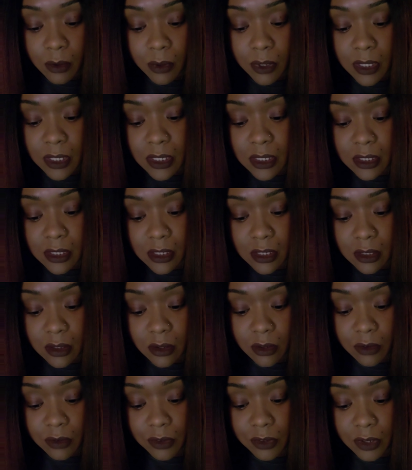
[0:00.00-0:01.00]
what is the
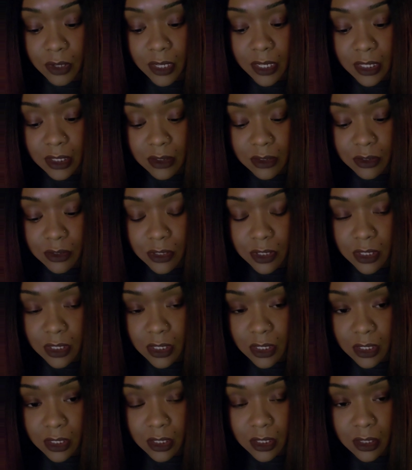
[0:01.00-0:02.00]
overall
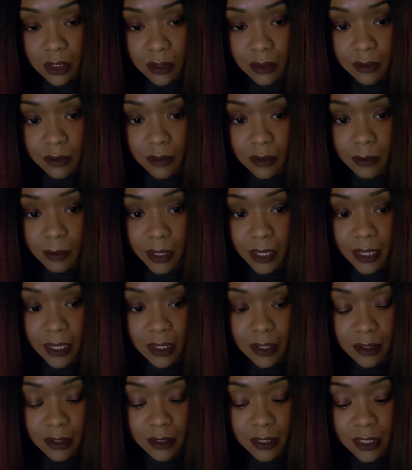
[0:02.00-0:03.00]
energy for my
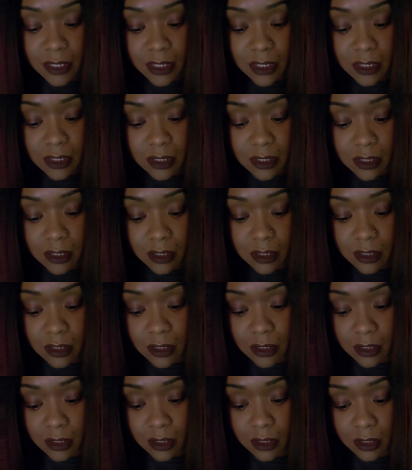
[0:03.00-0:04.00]
Aries?
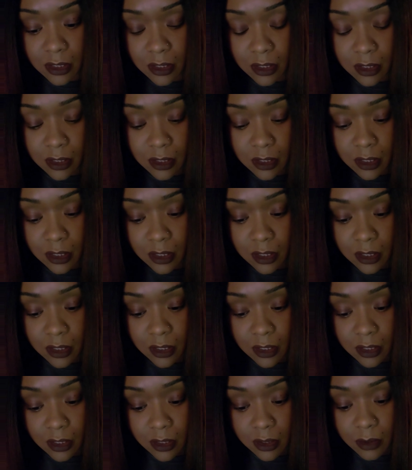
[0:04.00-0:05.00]

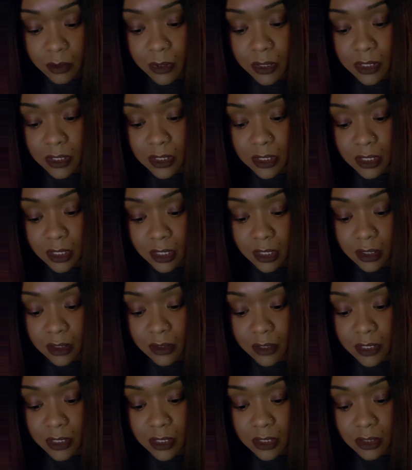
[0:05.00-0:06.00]
What is the
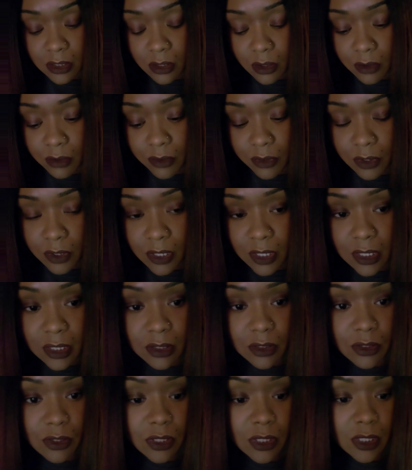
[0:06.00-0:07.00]
Aries overall
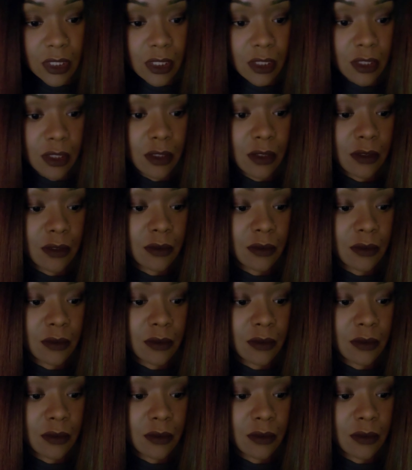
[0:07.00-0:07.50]
energy?